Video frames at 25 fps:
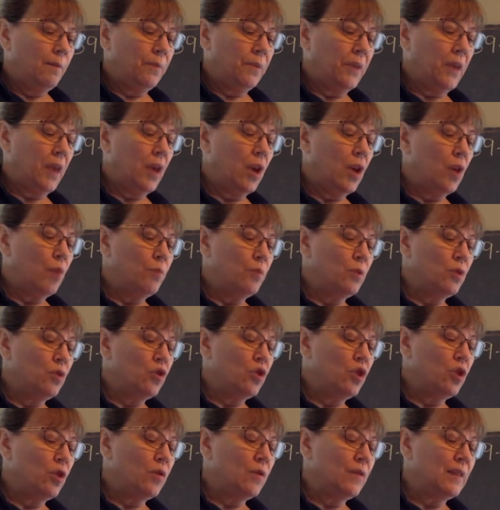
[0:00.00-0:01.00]
I hope you
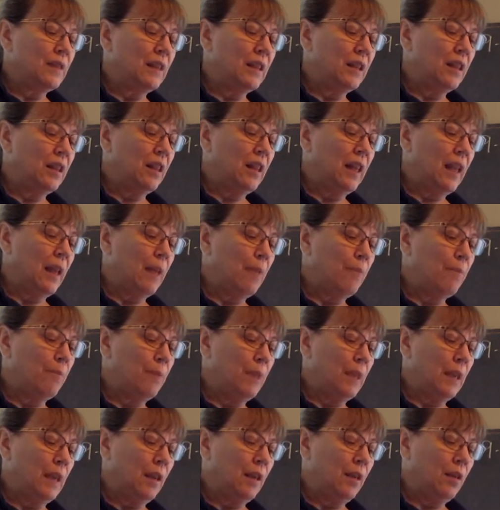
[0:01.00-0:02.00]
chose little and
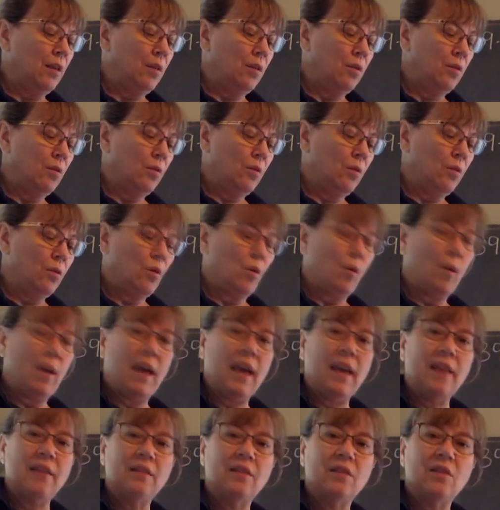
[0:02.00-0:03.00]
big. Go
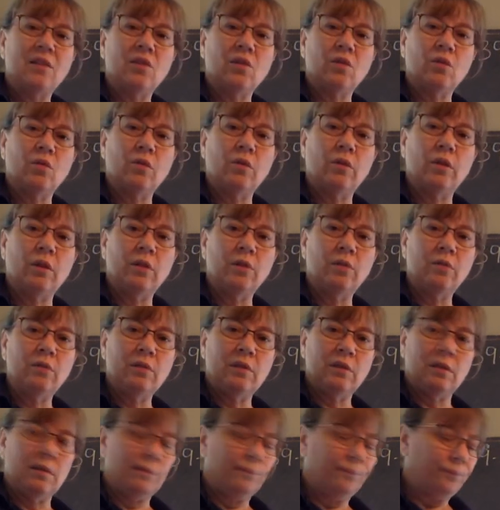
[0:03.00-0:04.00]
ahead and circle
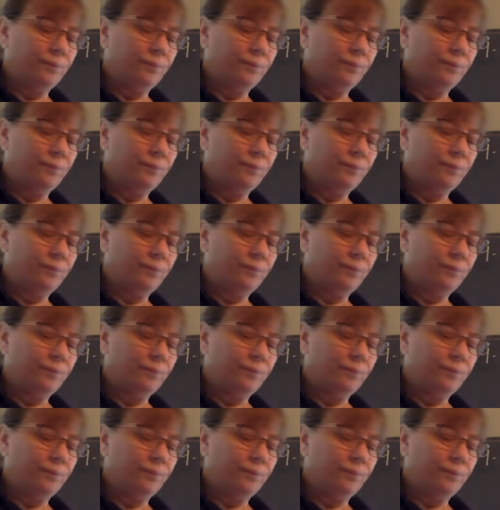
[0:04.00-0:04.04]
those.